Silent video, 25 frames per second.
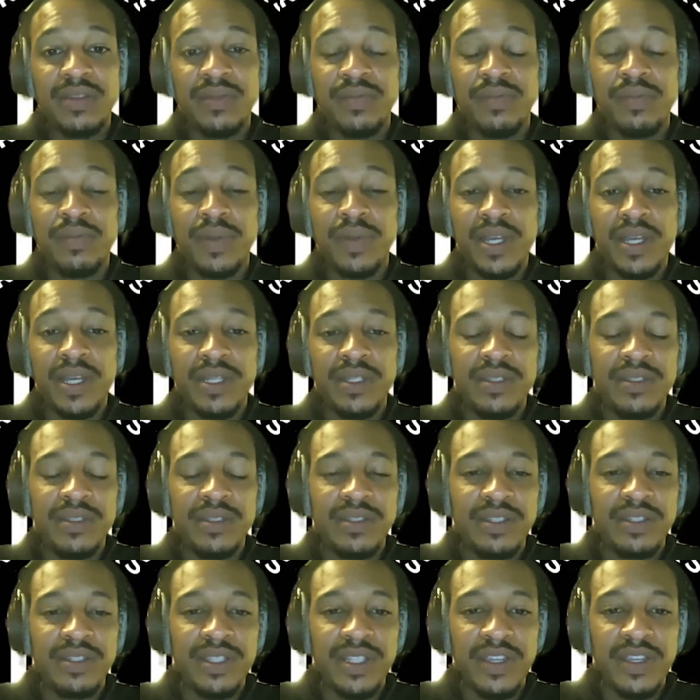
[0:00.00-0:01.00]
but
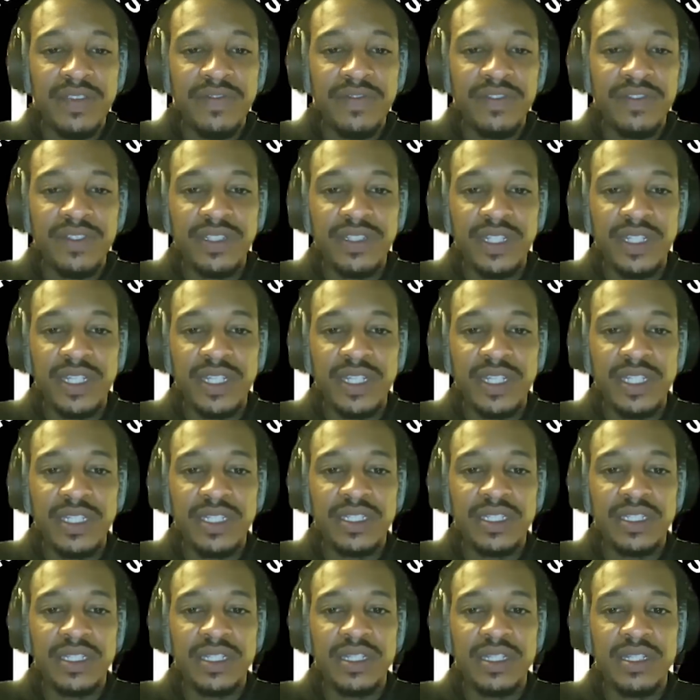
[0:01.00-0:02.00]
the difference
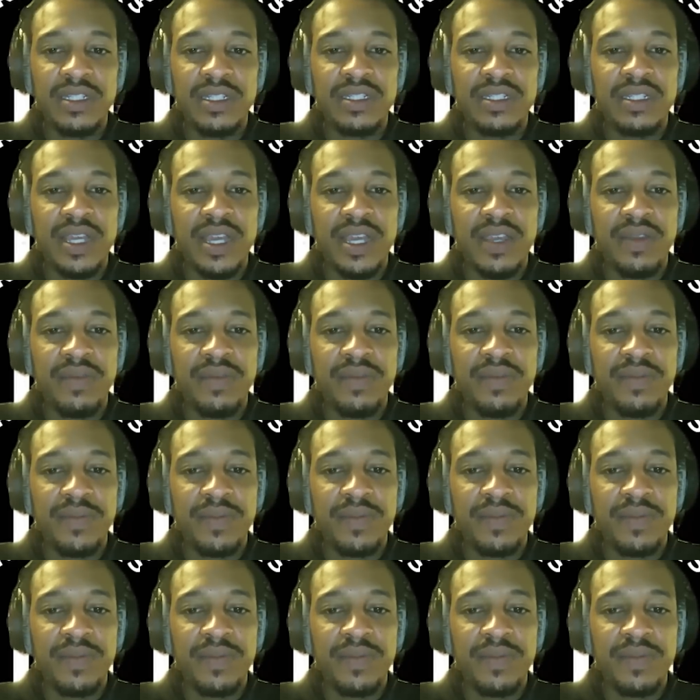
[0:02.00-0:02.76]
is, is that